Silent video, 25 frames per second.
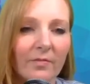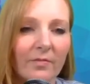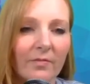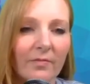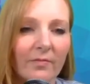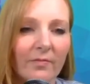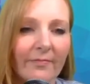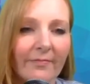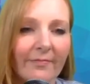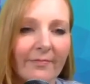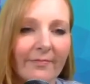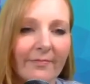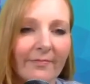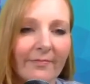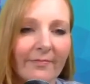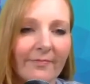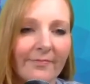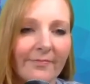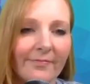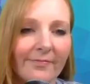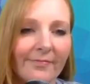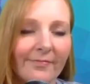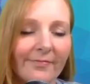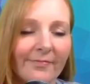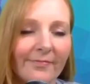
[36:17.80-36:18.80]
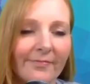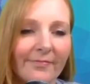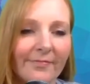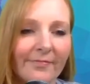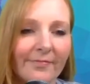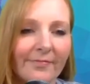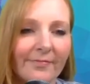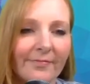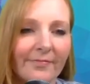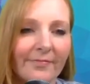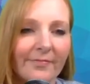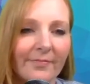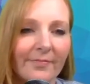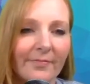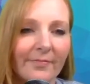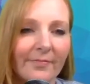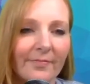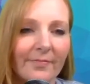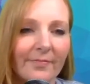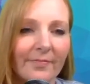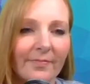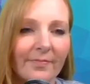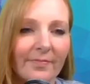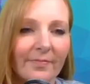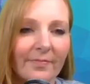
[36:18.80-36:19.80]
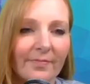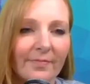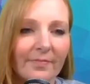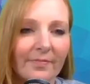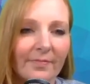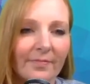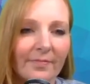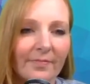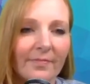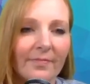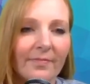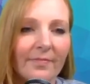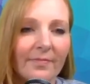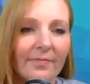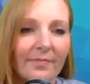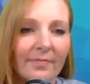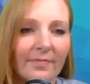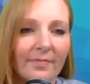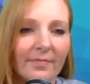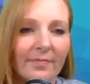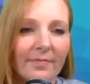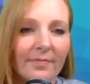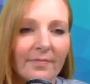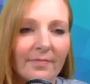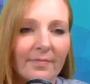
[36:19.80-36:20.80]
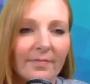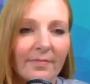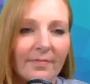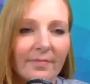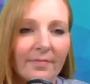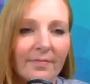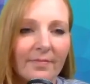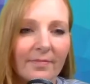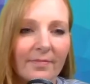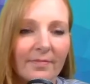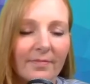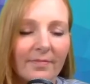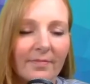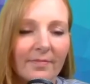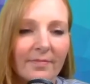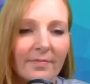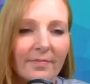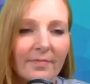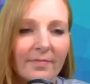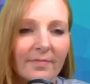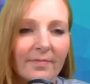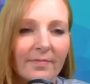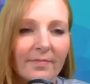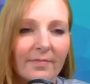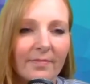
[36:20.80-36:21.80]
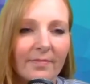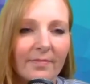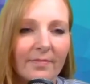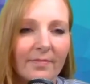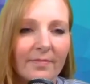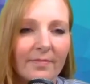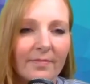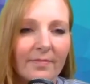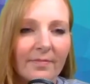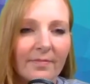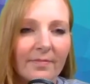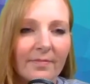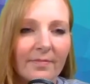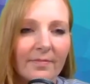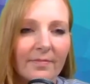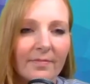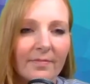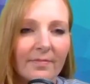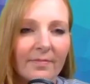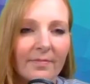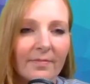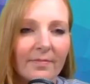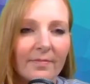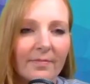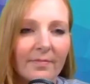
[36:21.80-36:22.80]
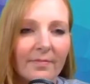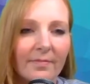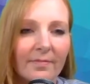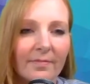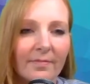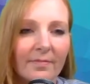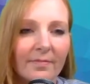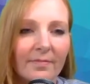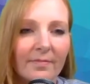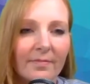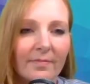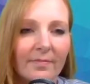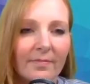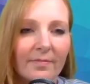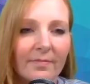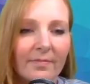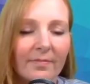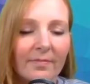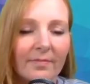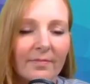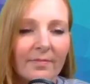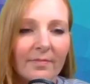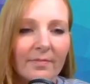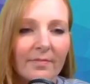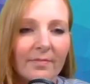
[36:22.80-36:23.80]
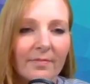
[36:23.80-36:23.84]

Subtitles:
This person isn't speaking.